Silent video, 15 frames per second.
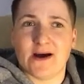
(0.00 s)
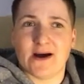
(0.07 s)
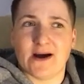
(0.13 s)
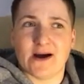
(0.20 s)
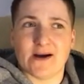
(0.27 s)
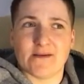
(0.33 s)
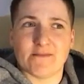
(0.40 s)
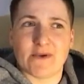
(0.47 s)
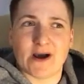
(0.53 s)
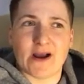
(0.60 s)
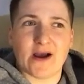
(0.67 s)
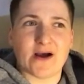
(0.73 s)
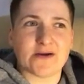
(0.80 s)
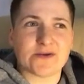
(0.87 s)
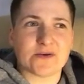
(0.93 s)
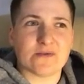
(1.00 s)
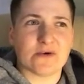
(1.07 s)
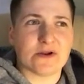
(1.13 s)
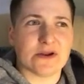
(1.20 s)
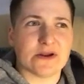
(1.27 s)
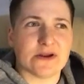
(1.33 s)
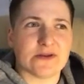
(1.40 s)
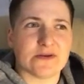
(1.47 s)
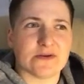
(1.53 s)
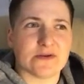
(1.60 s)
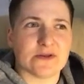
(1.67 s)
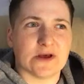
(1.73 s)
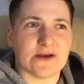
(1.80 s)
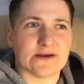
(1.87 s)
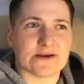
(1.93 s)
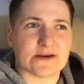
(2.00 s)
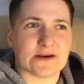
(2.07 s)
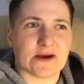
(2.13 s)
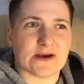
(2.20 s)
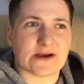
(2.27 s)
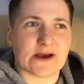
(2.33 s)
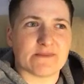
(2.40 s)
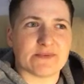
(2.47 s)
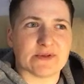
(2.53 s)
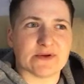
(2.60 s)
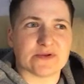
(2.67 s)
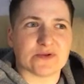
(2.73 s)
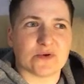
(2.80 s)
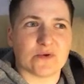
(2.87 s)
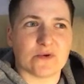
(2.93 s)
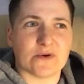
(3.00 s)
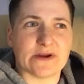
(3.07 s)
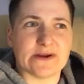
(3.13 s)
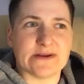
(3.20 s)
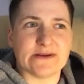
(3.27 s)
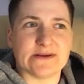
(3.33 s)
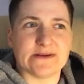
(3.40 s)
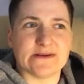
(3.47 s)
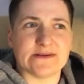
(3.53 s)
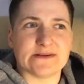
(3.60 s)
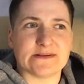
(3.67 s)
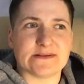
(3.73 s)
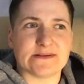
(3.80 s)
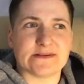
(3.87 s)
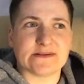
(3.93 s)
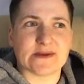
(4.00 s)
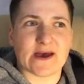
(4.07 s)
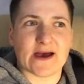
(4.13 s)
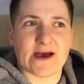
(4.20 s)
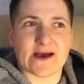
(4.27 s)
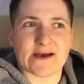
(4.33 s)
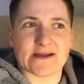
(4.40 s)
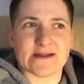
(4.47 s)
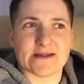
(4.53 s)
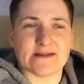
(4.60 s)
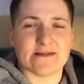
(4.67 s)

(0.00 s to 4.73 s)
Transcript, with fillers: Um, I also wanted to do like a couple of toys at